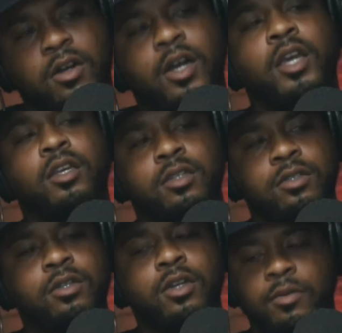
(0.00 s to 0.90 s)
right I
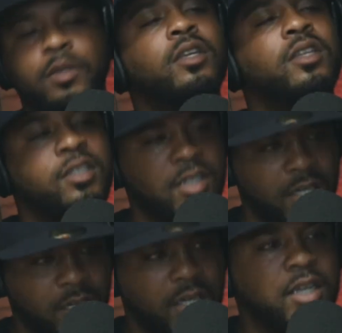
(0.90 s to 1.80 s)
see you know, what type of guy you
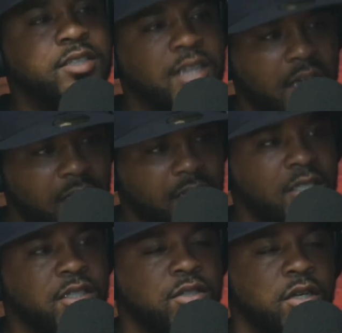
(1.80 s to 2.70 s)
yeah, are exactly yeah.
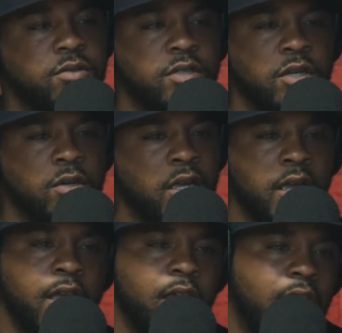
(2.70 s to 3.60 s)
you know mm-hmm. so
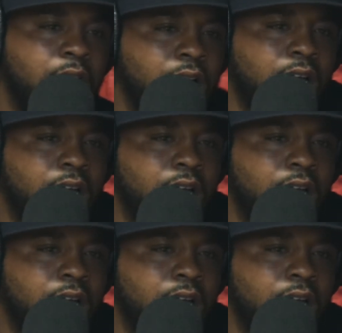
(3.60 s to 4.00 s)
I,